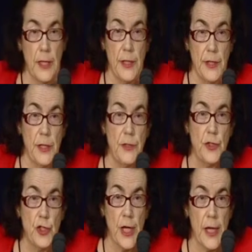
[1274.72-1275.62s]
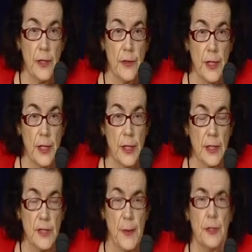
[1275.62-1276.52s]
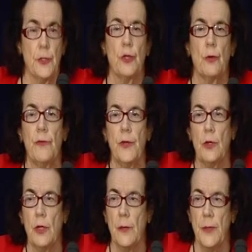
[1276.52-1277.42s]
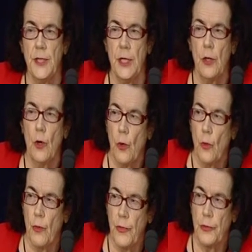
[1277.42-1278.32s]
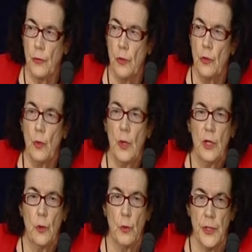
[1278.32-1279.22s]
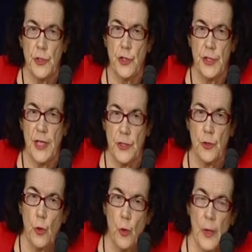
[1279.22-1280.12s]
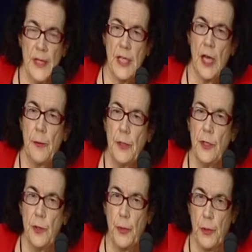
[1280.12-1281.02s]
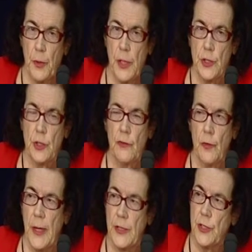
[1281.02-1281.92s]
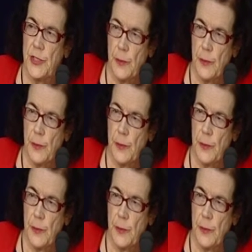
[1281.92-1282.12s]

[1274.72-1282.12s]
he did chair the Expenditure Review Committee all through, which doesn't always happen in the preparation of a budget.